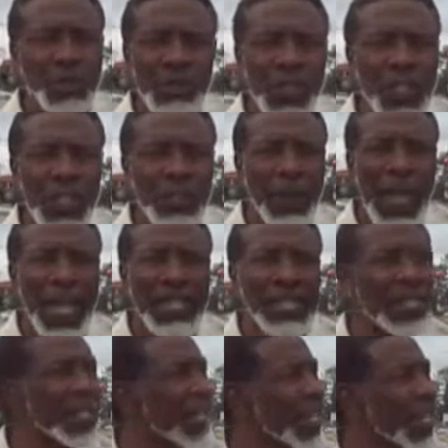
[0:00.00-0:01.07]
two
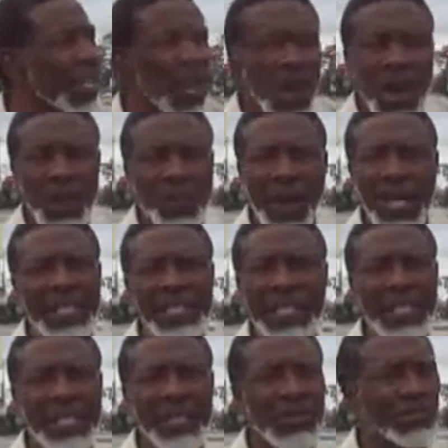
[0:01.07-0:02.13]
trespasses,
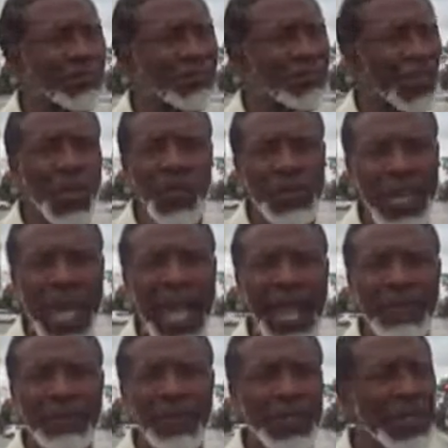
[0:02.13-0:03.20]
arrested two
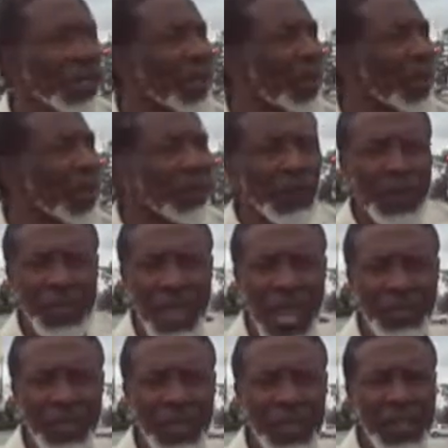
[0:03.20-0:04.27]
times for
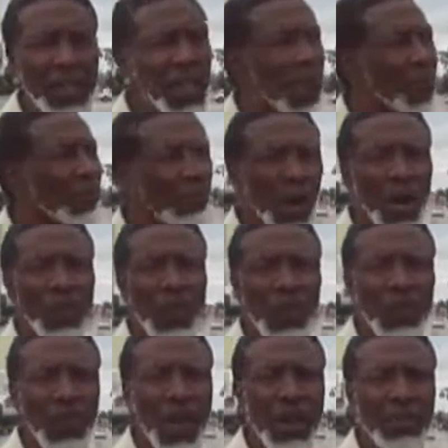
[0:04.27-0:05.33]
nothing. Both
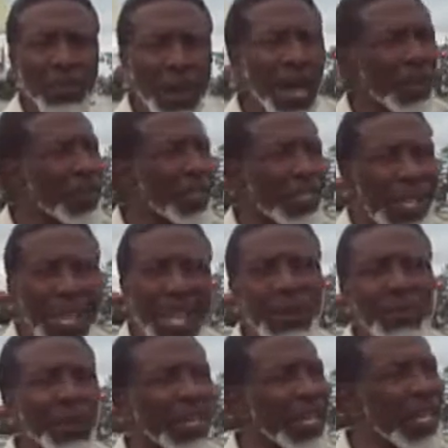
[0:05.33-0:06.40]
of her brothers,
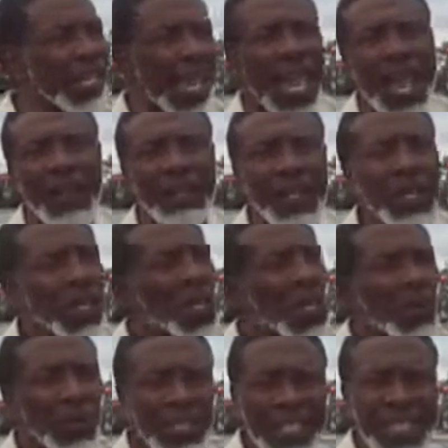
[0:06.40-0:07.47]
Edward and Calvin,
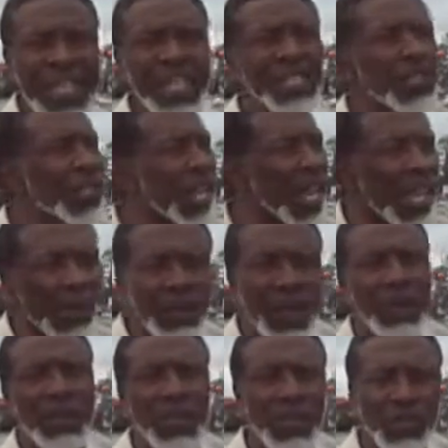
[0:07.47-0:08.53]
was issued a
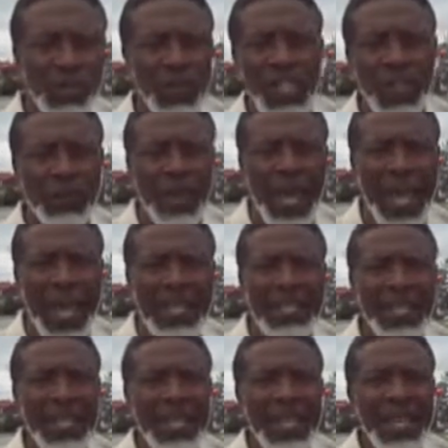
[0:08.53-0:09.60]
criminal
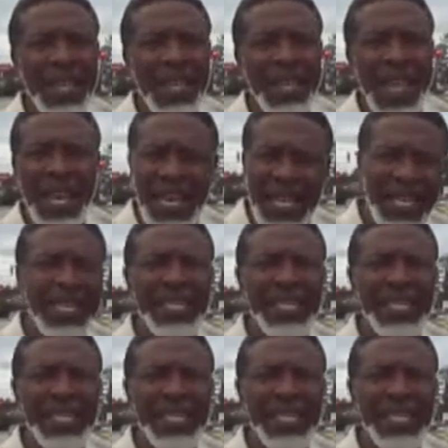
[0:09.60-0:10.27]
trespass, and at